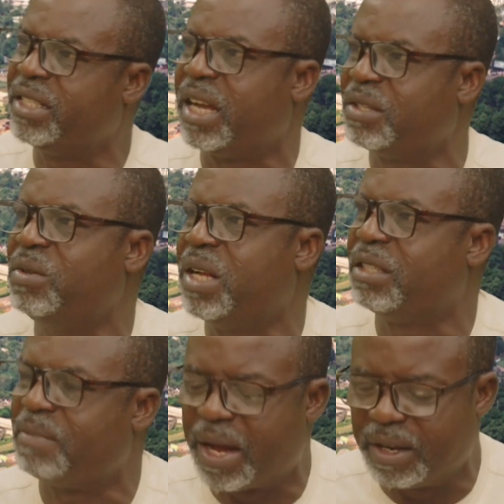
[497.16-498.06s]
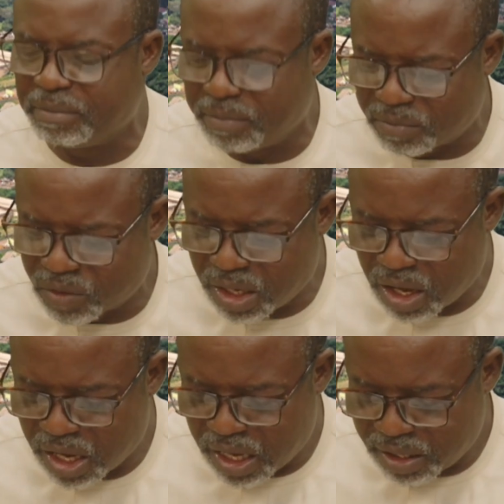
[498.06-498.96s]
is as good as mine.
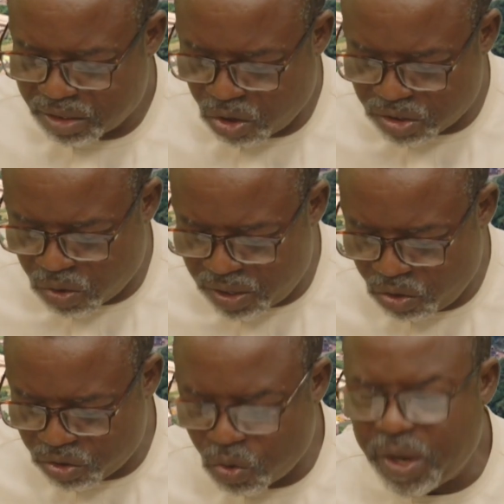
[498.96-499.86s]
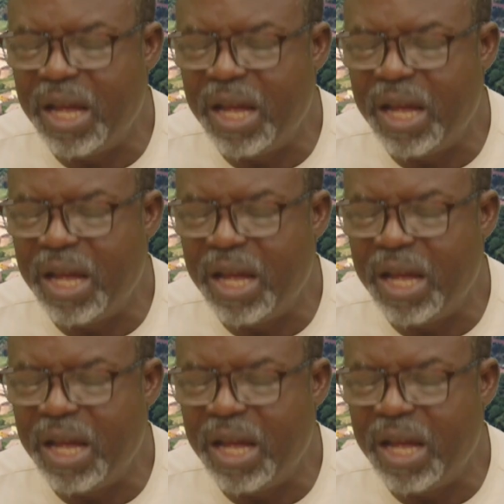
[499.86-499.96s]
Not only also